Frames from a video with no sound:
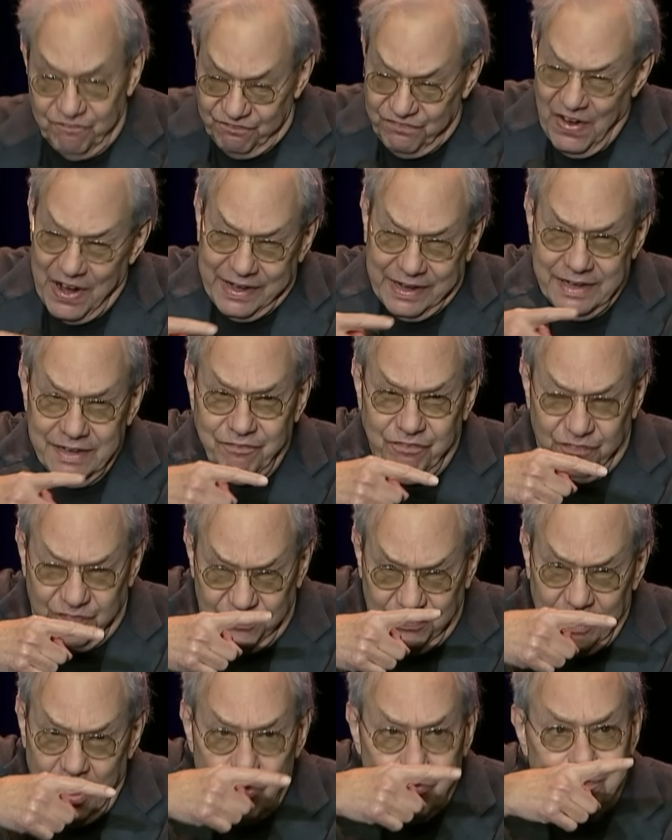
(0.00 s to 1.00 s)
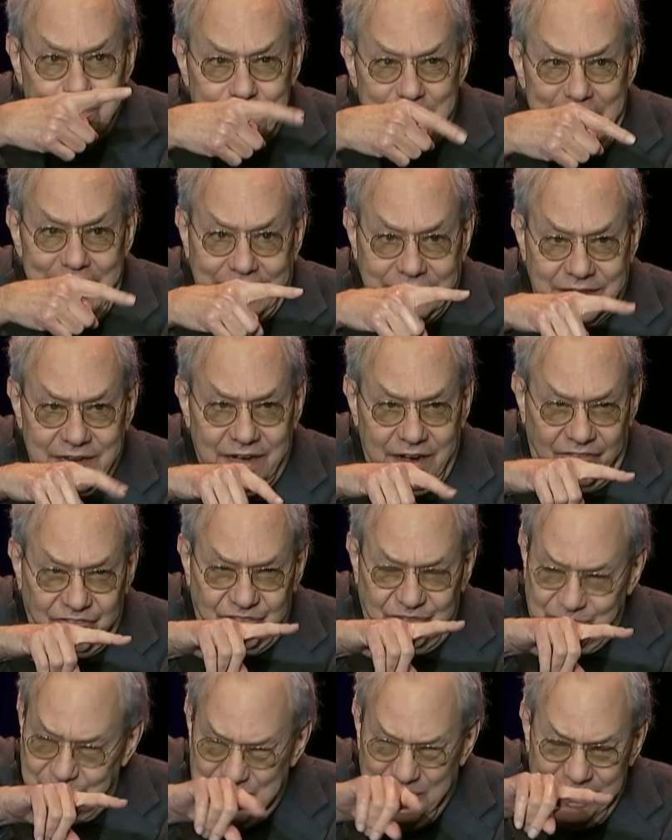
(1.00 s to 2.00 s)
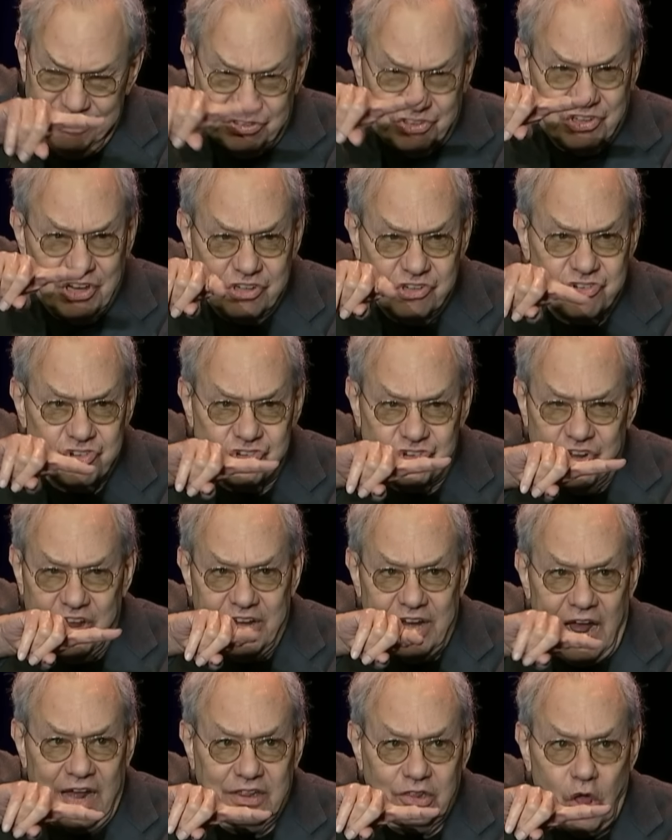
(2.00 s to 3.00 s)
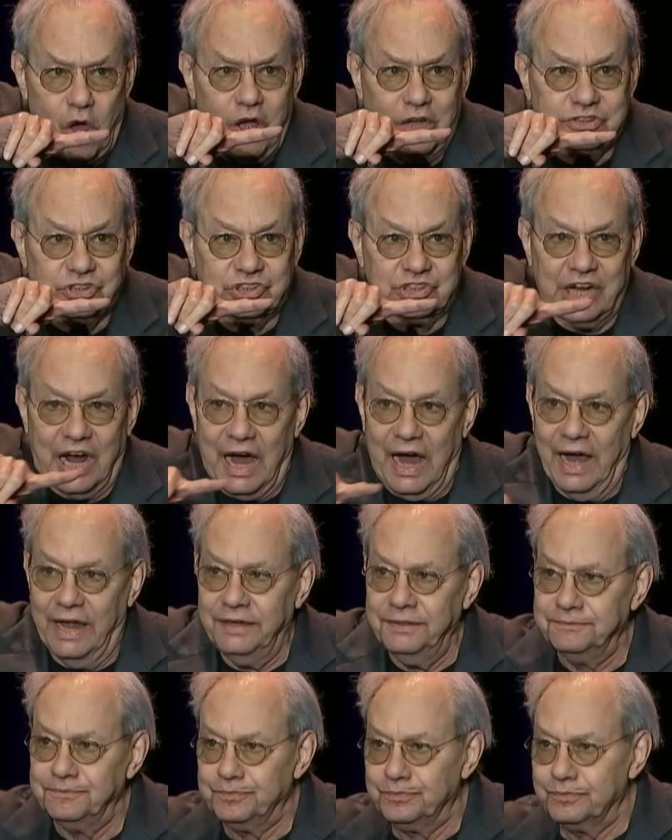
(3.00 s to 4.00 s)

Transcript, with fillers: fucking float back to the piece of shit I lost on.